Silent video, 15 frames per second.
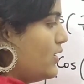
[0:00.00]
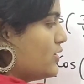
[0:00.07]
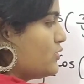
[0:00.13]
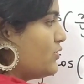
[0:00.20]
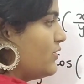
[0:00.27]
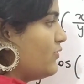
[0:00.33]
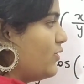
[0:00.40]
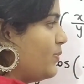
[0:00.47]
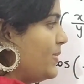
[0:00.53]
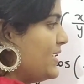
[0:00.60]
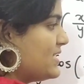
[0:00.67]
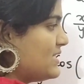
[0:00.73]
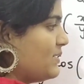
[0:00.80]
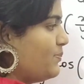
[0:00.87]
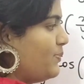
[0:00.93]
so it would be
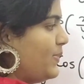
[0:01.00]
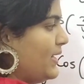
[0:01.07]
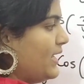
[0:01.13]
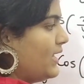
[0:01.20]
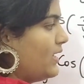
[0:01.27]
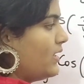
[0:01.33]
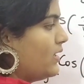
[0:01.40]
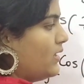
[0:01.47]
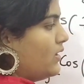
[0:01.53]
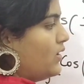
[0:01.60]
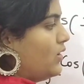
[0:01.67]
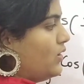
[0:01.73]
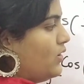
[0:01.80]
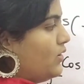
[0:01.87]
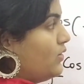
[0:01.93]
simply
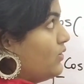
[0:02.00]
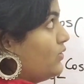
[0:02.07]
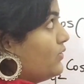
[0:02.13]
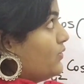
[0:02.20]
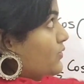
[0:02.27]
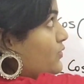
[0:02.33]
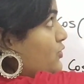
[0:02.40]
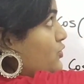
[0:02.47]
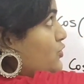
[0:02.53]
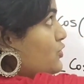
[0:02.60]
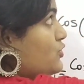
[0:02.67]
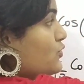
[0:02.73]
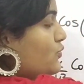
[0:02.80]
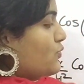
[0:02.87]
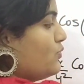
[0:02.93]

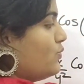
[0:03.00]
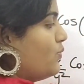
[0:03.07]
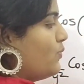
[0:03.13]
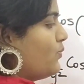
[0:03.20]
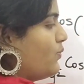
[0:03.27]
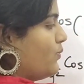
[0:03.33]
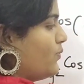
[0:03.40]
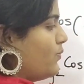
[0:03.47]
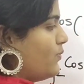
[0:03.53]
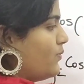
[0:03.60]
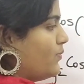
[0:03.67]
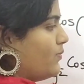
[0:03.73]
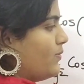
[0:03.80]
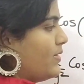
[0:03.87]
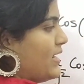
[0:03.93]
2
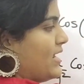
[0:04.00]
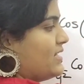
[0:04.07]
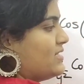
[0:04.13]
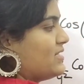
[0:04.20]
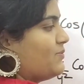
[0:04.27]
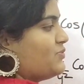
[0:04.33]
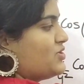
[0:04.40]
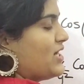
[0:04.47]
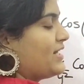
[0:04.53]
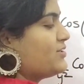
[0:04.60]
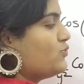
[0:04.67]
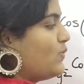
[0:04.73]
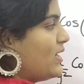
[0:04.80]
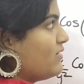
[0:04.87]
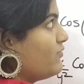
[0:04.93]
and subtract
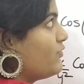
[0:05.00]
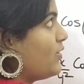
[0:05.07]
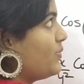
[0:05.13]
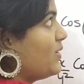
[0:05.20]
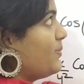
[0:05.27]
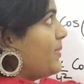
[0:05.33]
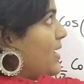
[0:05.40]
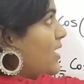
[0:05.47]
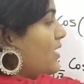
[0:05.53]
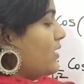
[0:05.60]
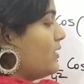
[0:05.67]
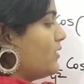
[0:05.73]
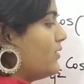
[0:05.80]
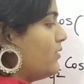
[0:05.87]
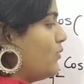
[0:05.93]
1 from the power
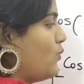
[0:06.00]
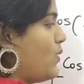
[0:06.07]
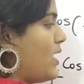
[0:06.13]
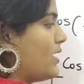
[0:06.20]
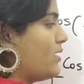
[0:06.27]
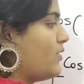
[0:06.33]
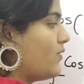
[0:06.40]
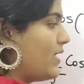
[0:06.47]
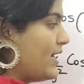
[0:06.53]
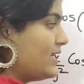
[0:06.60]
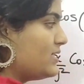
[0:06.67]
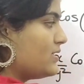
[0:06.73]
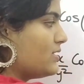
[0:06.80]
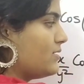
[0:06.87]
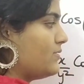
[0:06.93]
1,
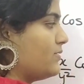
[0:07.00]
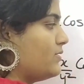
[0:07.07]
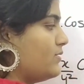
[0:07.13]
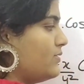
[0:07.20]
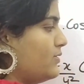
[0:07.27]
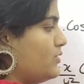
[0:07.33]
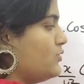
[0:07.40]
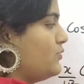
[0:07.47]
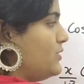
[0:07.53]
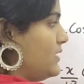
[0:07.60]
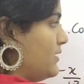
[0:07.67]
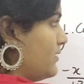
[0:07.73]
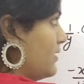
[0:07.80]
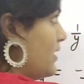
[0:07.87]
right? 2t.